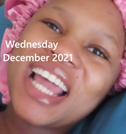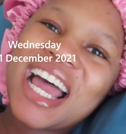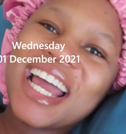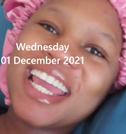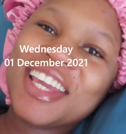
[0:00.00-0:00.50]

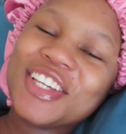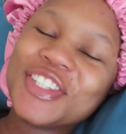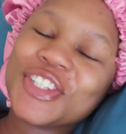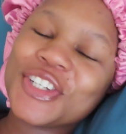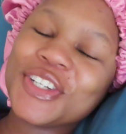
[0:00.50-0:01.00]
Hi
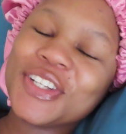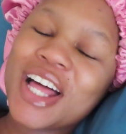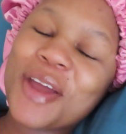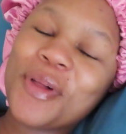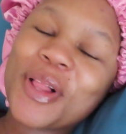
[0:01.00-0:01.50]
Angel,
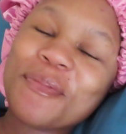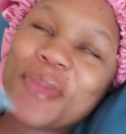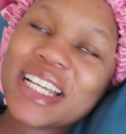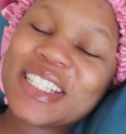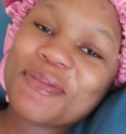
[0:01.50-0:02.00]
and welcome
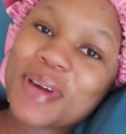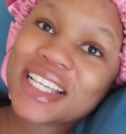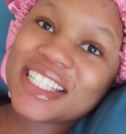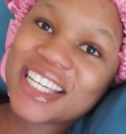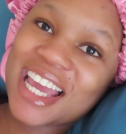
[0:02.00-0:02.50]
back to
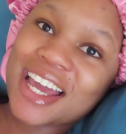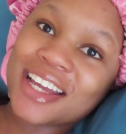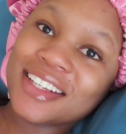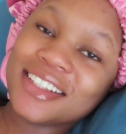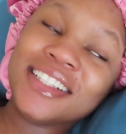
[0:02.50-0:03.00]
my
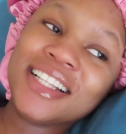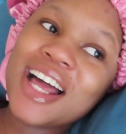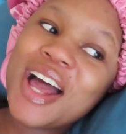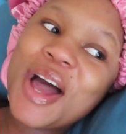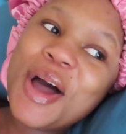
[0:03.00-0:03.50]
channel.
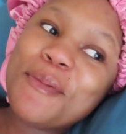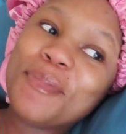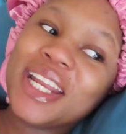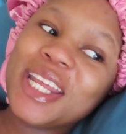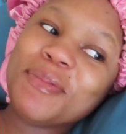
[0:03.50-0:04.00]

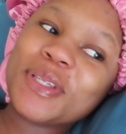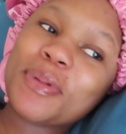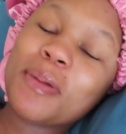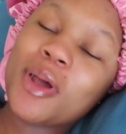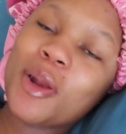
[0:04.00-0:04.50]
My name is
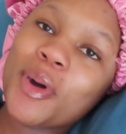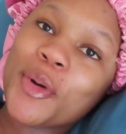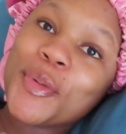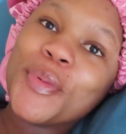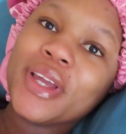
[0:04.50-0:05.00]
Pamela
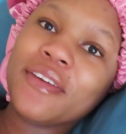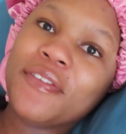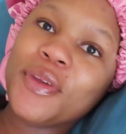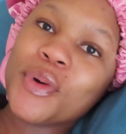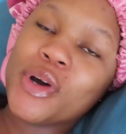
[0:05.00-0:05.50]
Makobo.
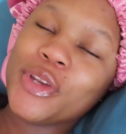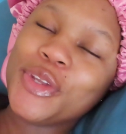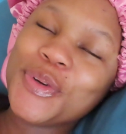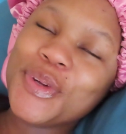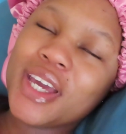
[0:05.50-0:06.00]
If you are
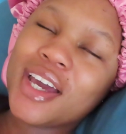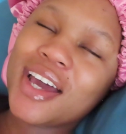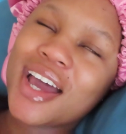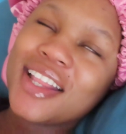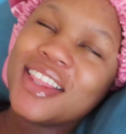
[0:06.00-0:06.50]
new
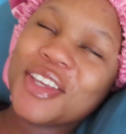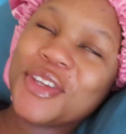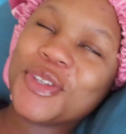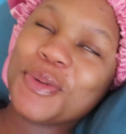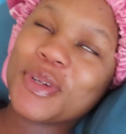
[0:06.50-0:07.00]
here, and
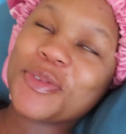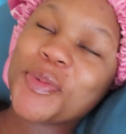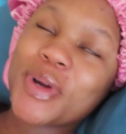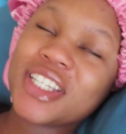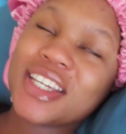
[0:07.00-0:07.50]
thank you so much
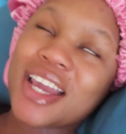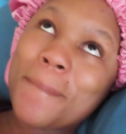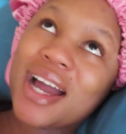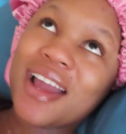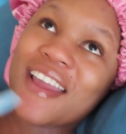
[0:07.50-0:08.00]
for watching
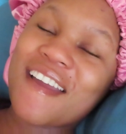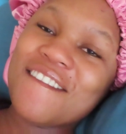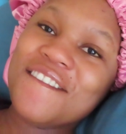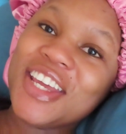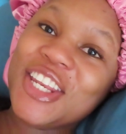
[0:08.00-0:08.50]
my
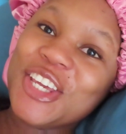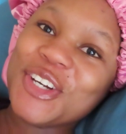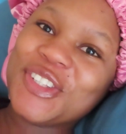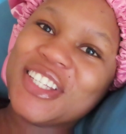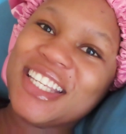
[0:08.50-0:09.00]

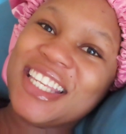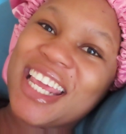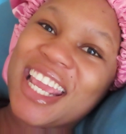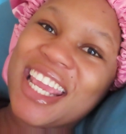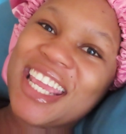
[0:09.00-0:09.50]
video
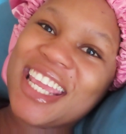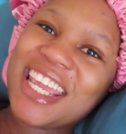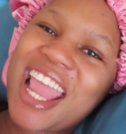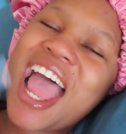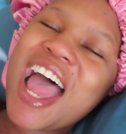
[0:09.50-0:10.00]

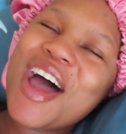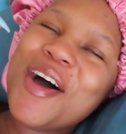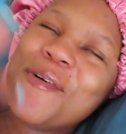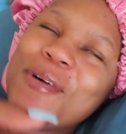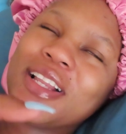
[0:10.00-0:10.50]
today.
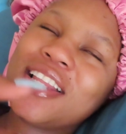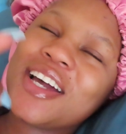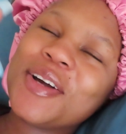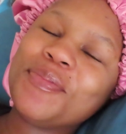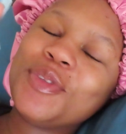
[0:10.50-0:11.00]

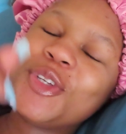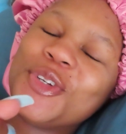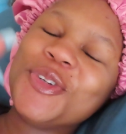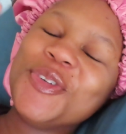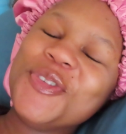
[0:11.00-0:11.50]
Welcome
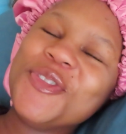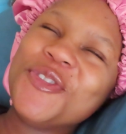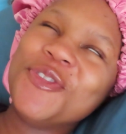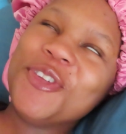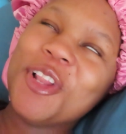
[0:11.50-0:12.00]
to
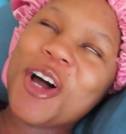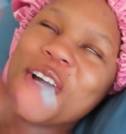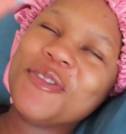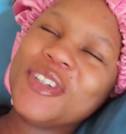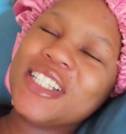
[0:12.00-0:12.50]

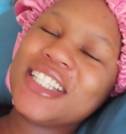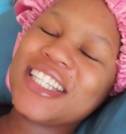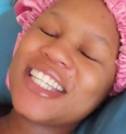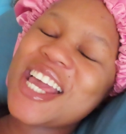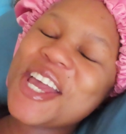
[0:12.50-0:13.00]

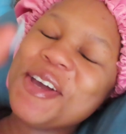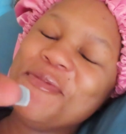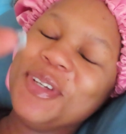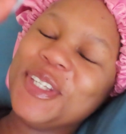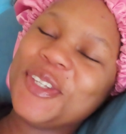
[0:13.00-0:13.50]
Vlogmas
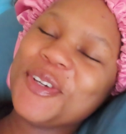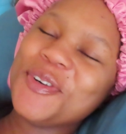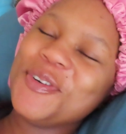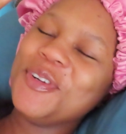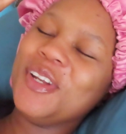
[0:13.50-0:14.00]

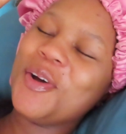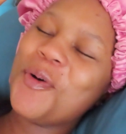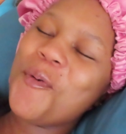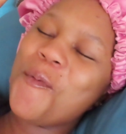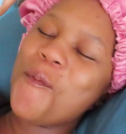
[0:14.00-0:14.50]
episode
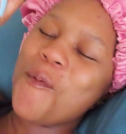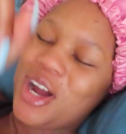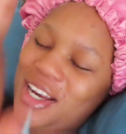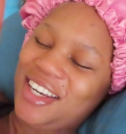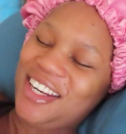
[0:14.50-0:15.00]

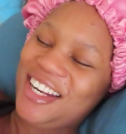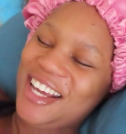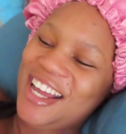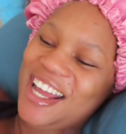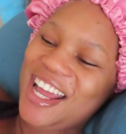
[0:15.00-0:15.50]

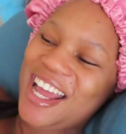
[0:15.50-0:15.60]
1.